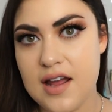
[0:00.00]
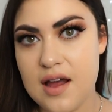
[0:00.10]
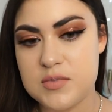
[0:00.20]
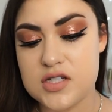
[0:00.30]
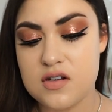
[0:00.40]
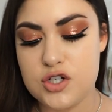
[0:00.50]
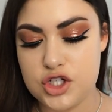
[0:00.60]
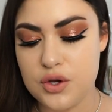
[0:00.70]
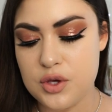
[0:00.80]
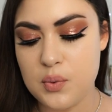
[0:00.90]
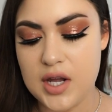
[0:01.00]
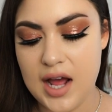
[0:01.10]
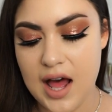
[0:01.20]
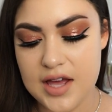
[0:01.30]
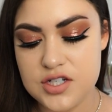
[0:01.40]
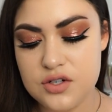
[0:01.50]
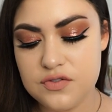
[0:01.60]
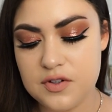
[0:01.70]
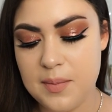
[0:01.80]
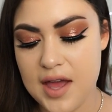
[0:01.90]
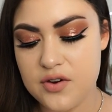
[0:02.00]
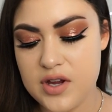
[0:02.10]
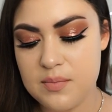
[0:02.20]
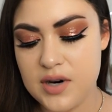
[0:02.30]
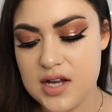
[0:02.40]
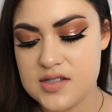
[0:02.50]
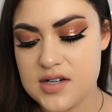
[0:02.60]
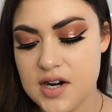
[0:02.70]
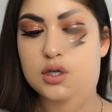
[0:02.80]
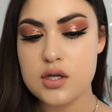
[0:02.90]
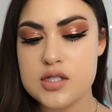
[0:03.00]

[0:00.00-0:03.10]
I'm just going to show you what I do for my cream bronzer.